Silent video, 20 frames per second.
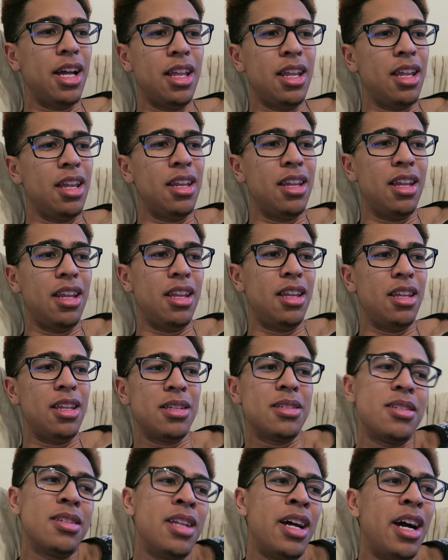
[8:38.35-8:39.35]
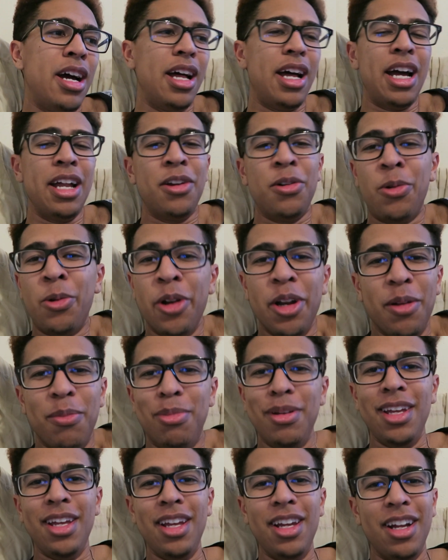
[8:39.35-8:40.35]
this is not, I don't want to
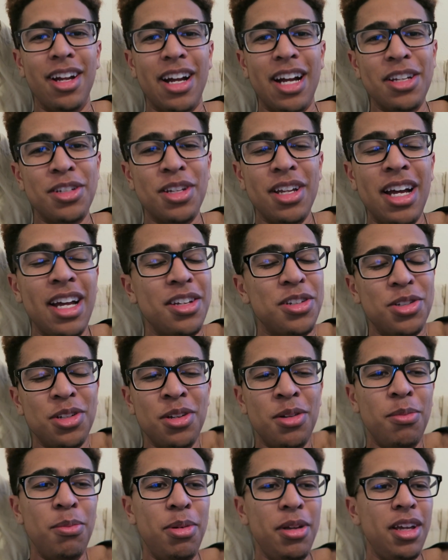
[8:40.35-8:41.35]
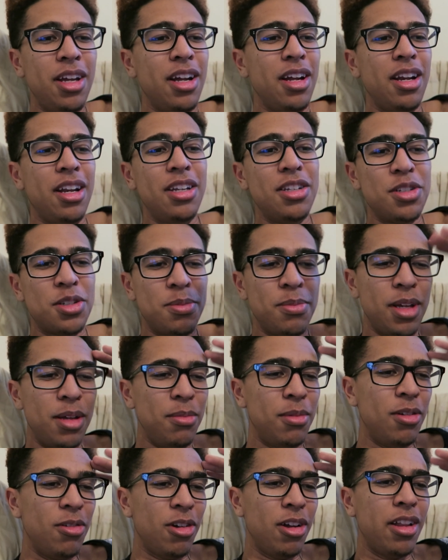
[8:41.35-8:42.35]
be here, I shouldn't be here. And it just
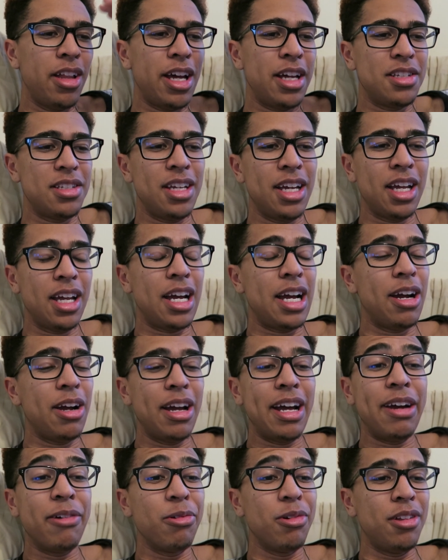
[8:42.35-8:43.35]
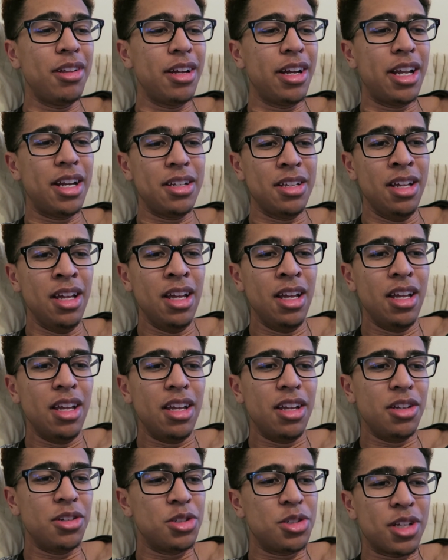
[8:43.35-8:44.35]
made me realize, like, I really gotta,
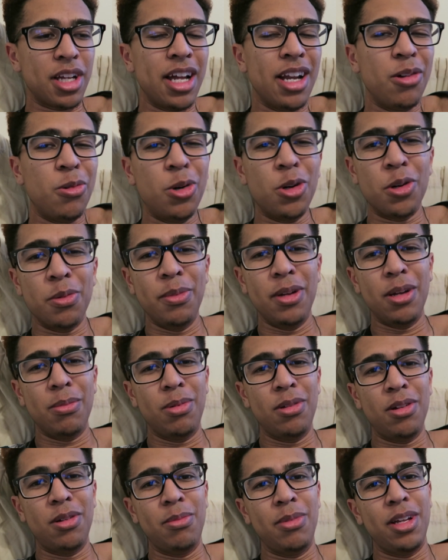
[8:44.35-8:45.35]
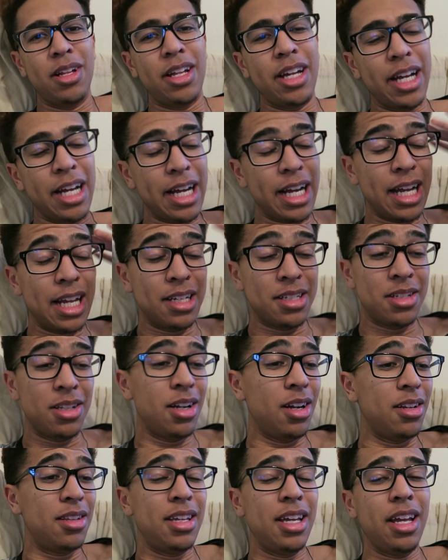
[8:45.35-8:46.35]
you know, just kind of woke me up a little bit, like, I gotta
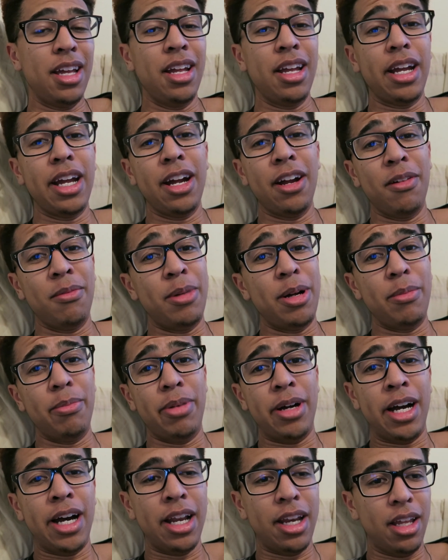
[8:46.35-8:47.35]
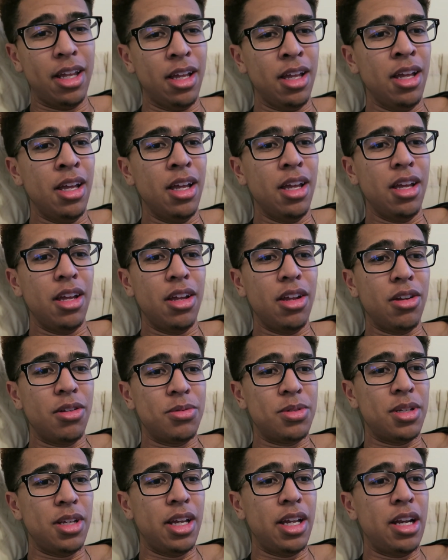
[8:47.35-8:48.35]
start taking care of my body, you know
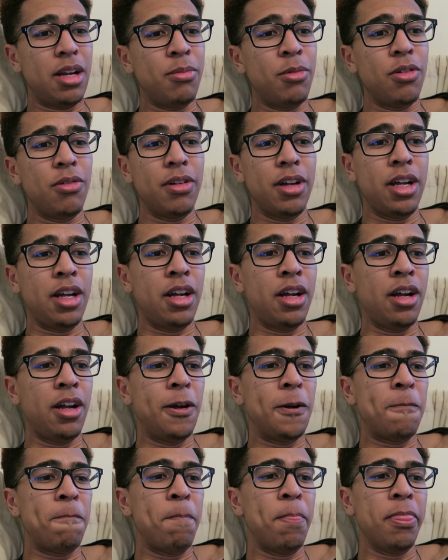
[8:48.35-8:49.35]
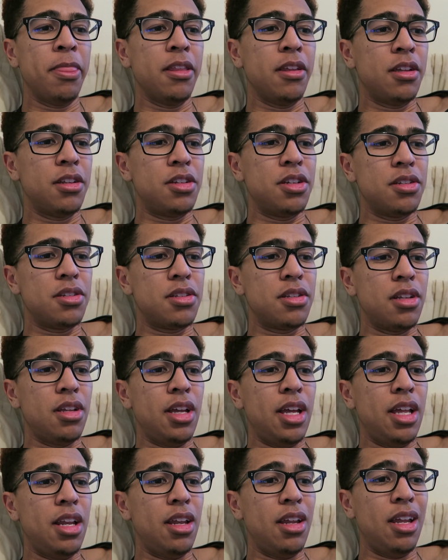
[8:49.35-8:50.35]
what I'm saying. I'm over here just,
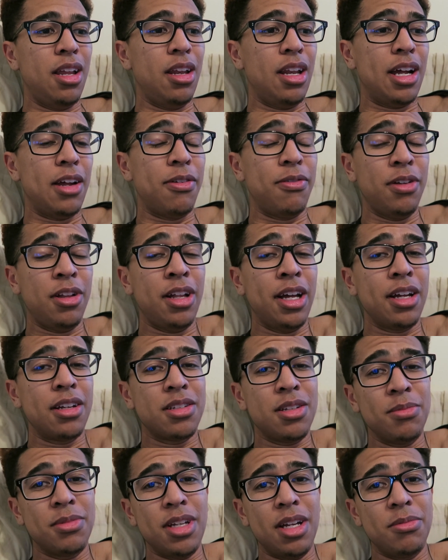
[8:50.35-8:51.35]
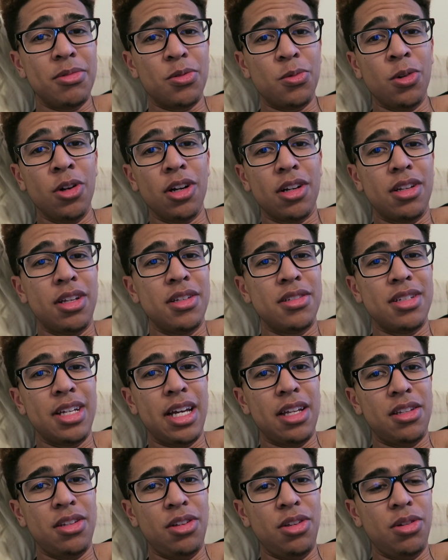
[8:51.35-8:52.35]
and I feel like sometimes work does
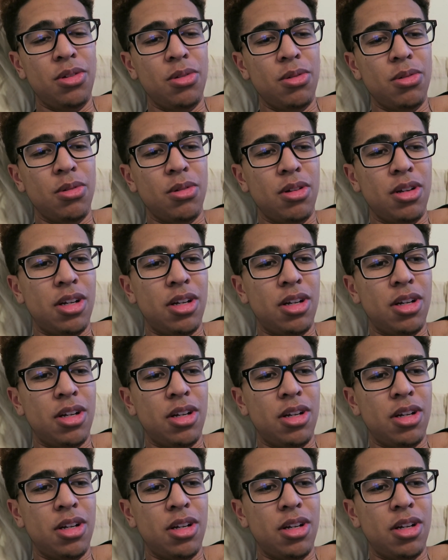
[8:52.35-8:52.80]
that to you,